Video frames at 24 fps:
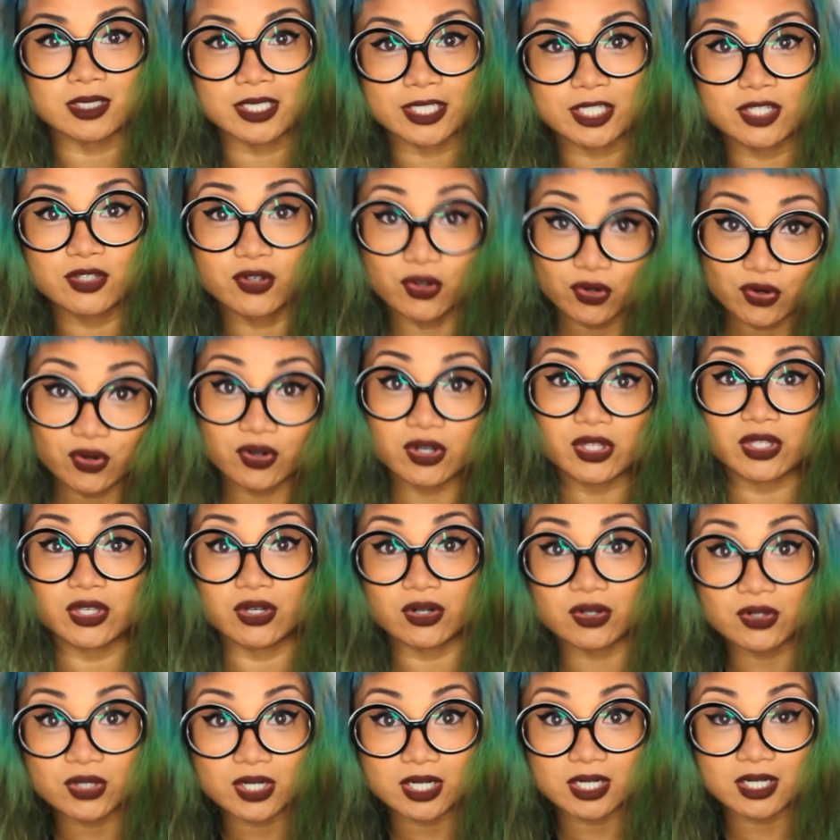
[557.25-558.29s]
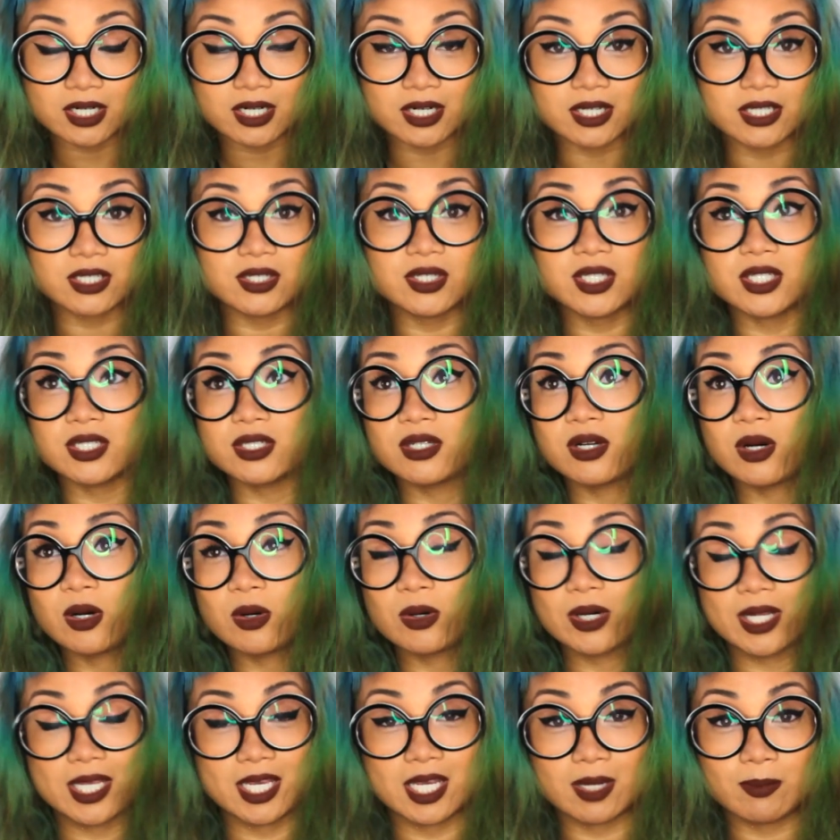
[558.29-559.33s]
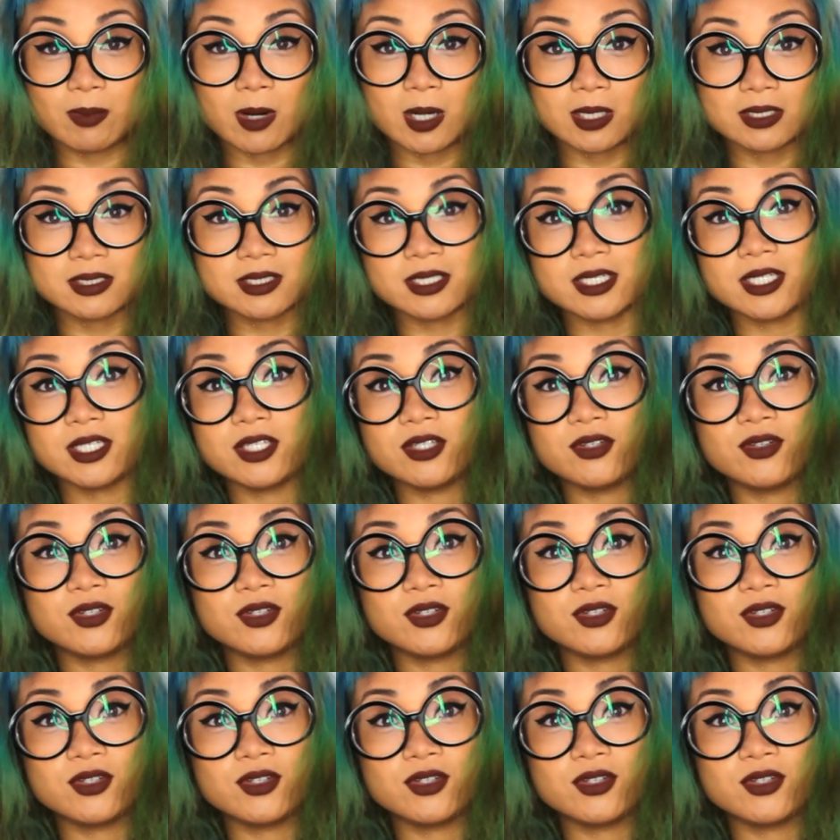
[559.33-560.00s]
Like, you can go to yoga, you can go to kickboxing,